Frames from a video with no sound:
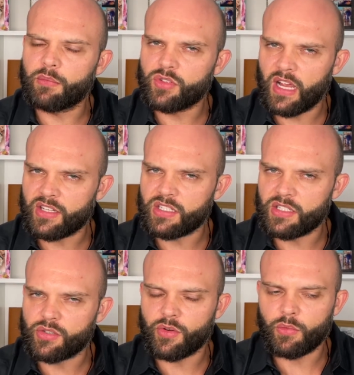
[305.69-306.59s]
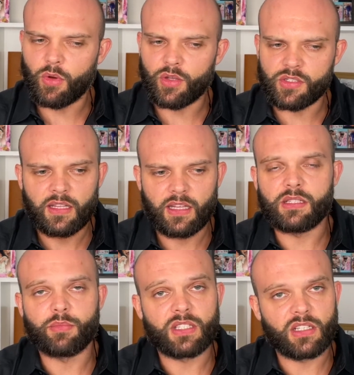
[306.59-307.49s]
I'm not actually sure it was.
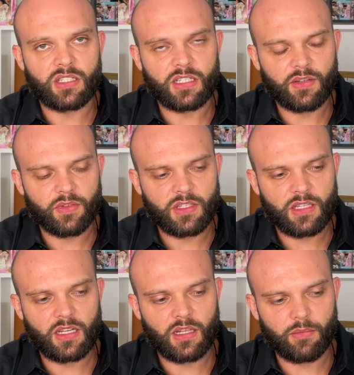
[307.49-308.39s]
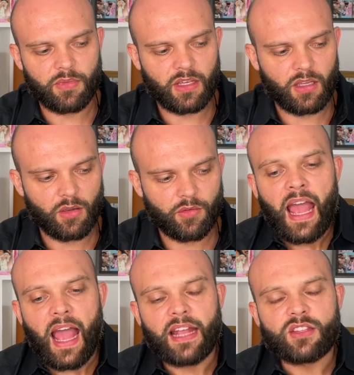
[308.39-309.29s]
That's potentially a different study that I'm thinking of.
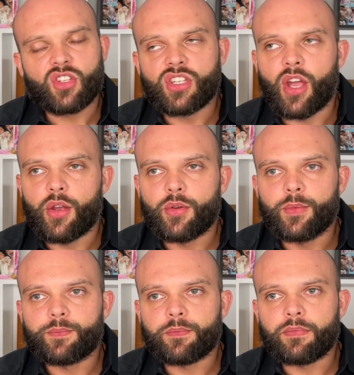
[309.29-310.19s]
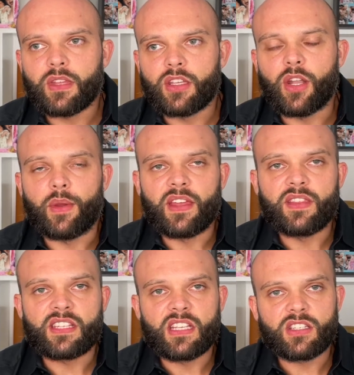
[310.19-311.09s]
And so, you know, in
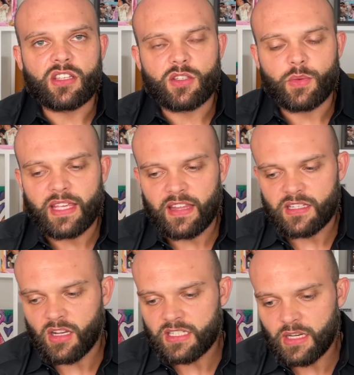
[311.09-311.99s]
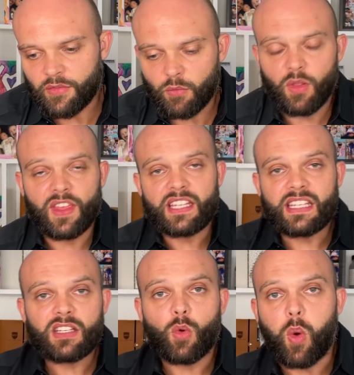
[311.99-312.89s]
this instance, we get this idea of, well,
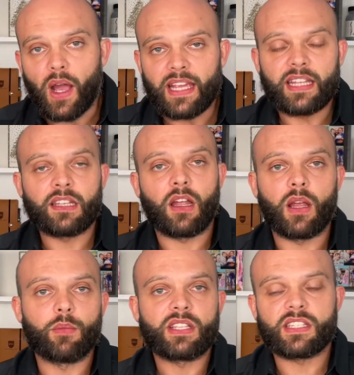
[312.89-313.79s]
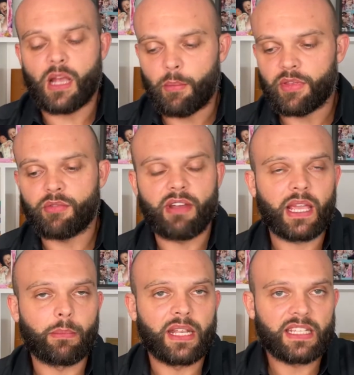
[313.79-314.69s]
this is quite in line with some of the
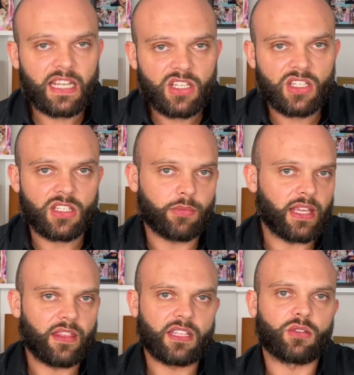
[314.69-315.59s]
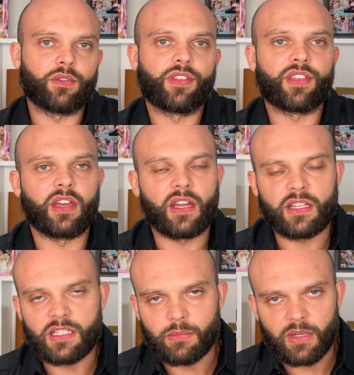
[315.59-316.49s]
recommendations that we get, this sort of
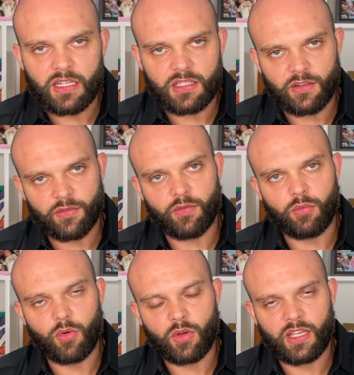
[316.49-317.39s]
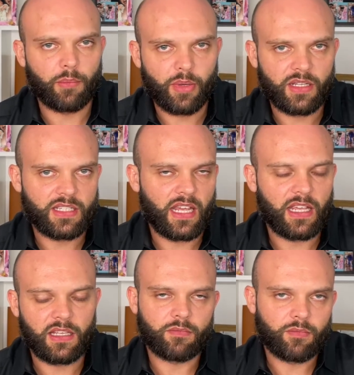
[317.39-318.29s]
30 minutes of walking per
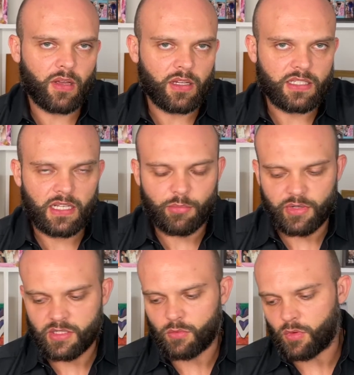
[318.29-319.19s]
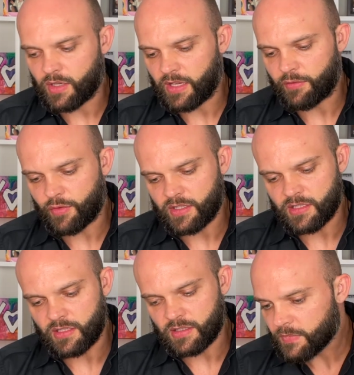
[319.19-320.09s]
day, ideally brisk walking, for
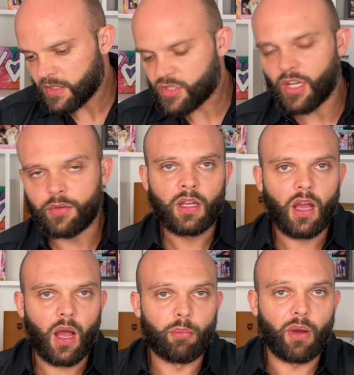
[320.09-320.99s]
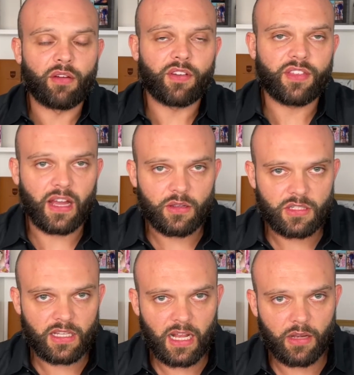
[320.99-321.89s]
instance. So above
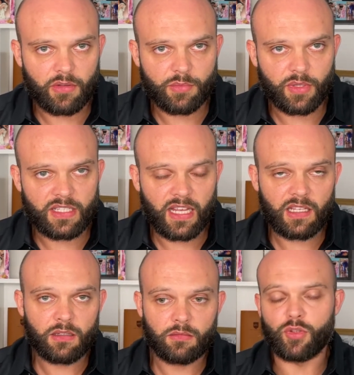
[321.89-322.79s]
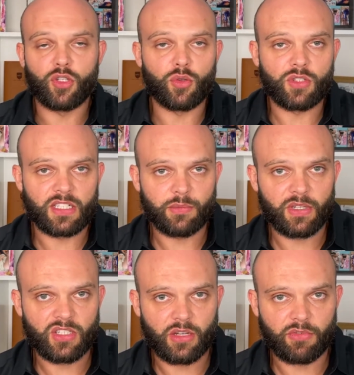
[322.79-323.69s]
1,000 calories per day, hugely
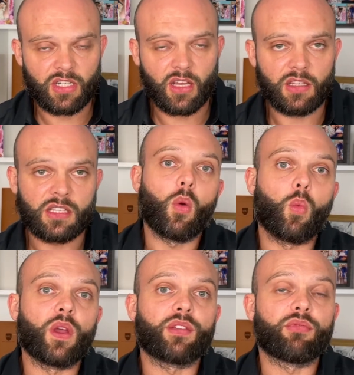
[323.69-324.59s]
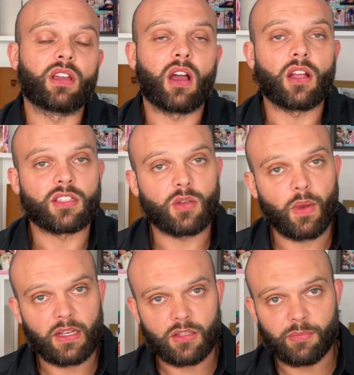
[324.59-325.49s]
diminishing returns with regards to
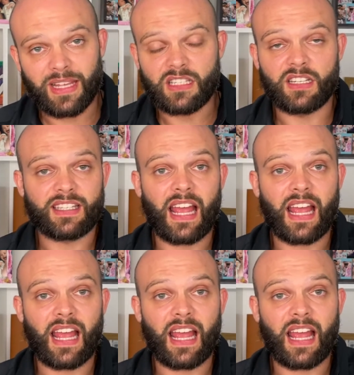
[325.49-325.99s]
weight loss maintenance.